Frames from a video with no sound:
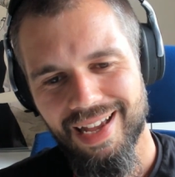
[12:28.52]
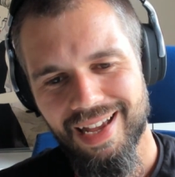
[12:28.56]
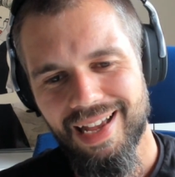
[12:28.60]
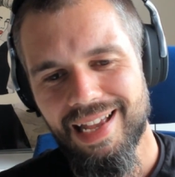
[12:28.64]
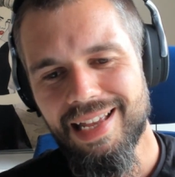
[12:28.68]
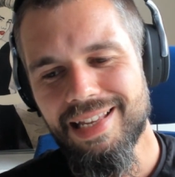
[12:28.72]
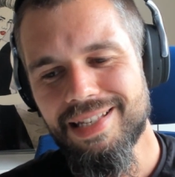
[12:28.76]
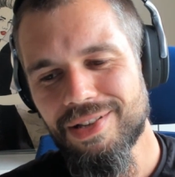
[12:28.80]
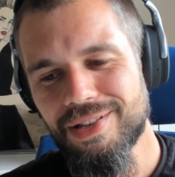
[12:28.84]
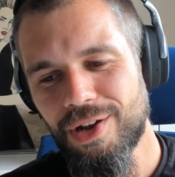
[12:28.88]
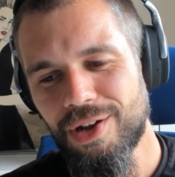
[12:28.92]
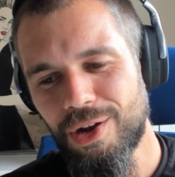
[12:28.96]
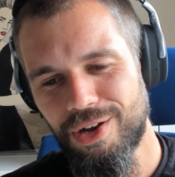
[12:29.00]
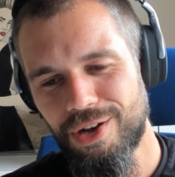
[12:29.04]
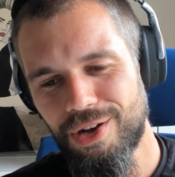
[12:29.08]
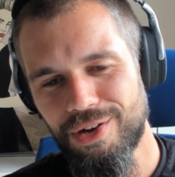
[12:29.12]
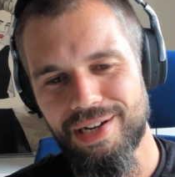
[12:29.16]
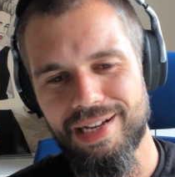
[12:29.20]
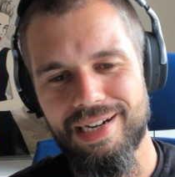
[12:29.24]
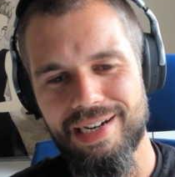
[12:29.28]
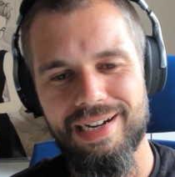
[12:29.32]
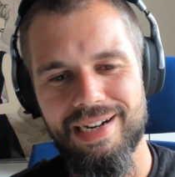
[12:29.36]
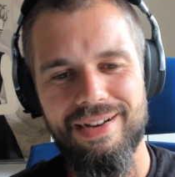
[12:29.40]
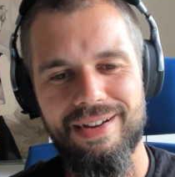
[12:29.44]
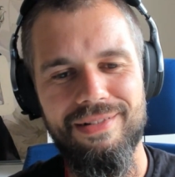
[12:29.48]
it's no
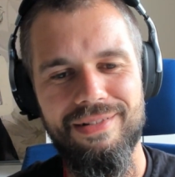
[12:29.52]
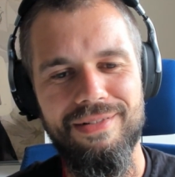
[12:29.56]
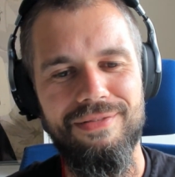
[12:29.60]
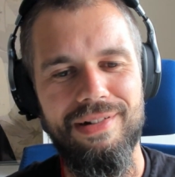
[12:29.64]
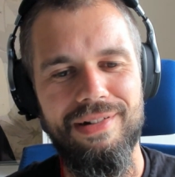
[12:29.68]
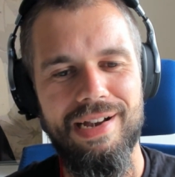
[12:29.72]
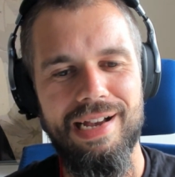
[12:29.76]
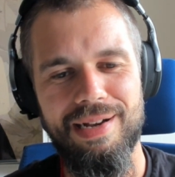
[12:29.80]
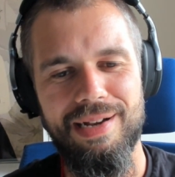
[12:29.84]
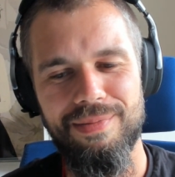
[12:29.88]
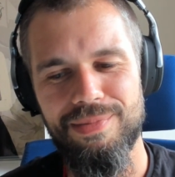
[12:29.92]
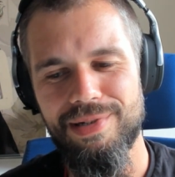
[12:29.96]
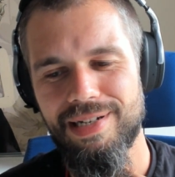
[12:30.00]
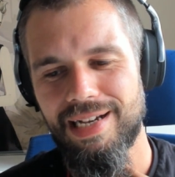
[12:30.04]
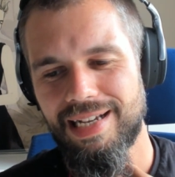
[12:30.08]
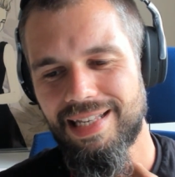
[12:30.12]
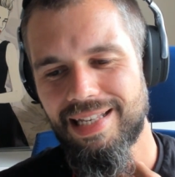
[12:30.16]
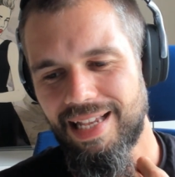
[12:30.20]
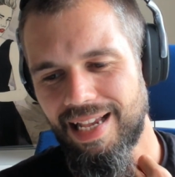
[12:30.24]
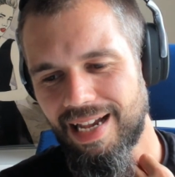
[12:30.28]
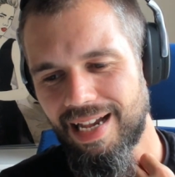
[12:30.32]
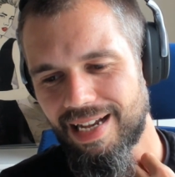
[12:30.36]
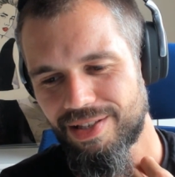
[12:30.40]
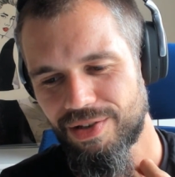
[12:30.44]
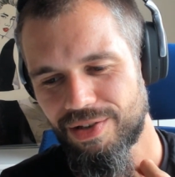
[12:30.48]
longer a viable
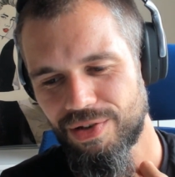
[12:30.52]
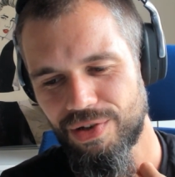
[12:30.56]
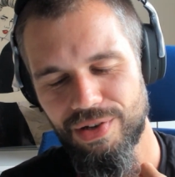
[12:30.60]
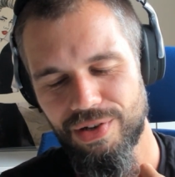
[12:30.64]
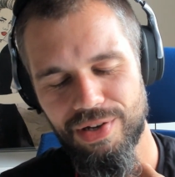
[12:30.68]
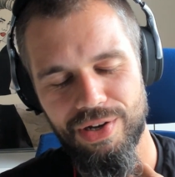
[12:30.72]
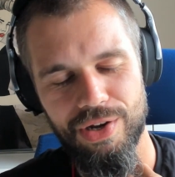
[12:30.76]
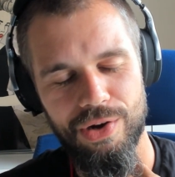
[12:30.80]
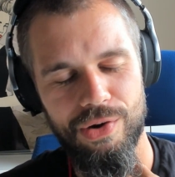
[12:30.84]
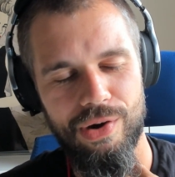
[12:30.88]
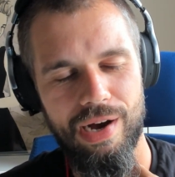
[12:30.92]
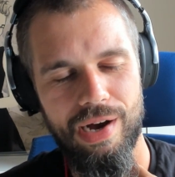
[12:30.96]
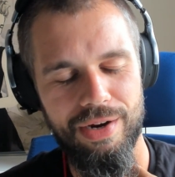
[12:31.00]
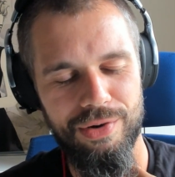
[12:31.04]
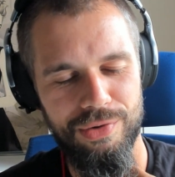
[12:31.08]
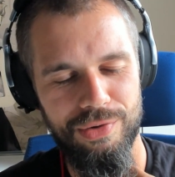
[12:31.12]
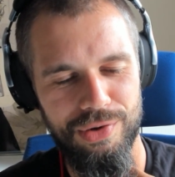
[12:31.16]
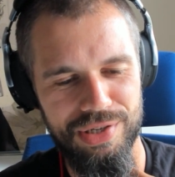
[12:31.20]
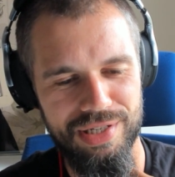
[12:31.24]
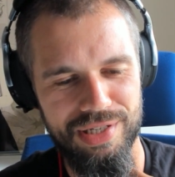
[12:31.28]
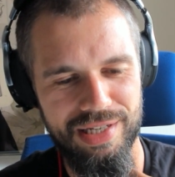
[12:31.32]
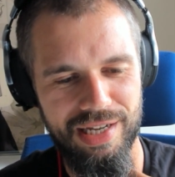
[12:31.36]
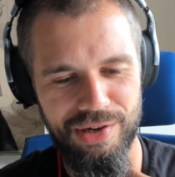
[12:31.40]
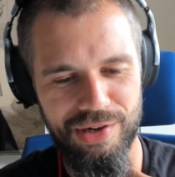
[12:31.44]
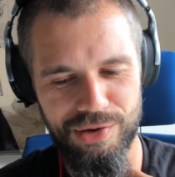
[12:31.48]
idea to go
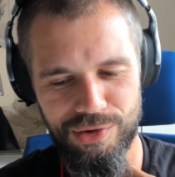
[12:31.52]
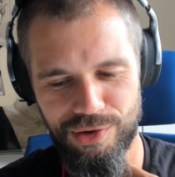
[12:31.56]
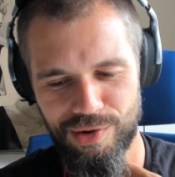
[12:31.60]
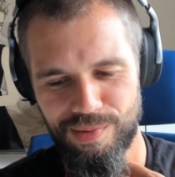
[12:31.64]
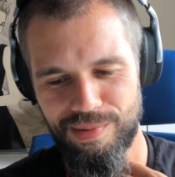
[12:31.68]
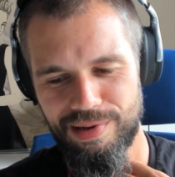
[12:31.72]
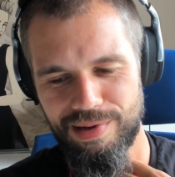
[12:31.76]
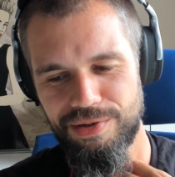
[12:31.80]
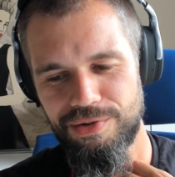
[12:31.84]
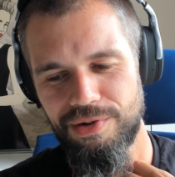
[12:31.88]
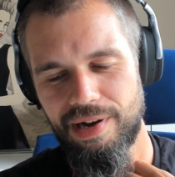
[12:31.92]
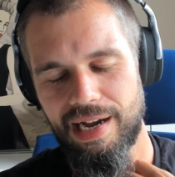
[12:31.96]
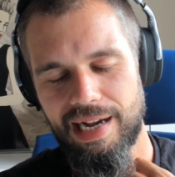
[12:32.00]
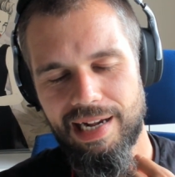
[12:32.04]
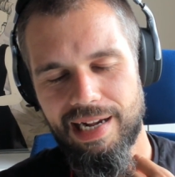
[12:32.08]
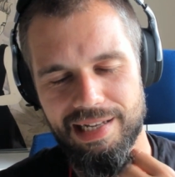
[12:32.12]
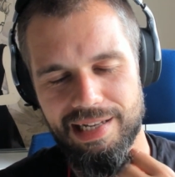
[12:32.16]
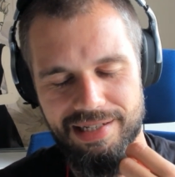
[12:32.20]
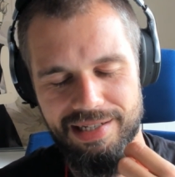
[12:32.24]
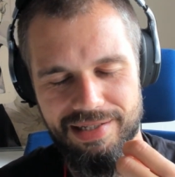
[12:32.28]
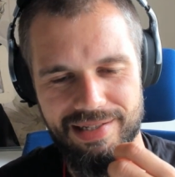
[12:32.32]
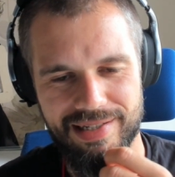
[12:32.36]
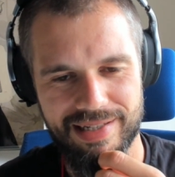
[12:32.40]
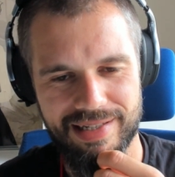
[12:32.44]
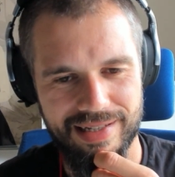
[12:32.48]
across the Europe and do
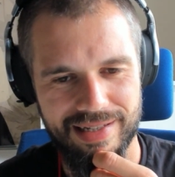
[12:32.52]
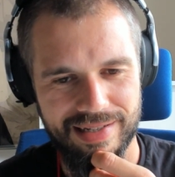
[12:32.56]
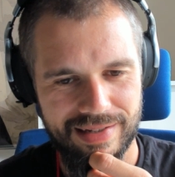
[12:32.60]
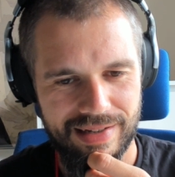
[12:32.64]
hackathons.